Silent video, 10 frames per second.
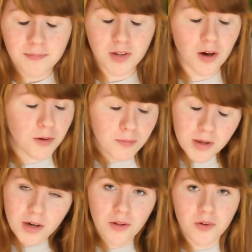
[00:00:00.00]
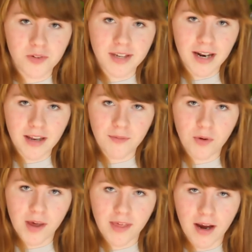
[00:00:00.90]
So, there's a dead
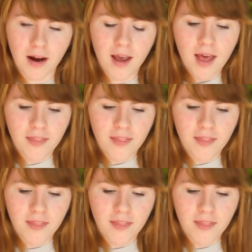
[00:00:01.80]
giveaway there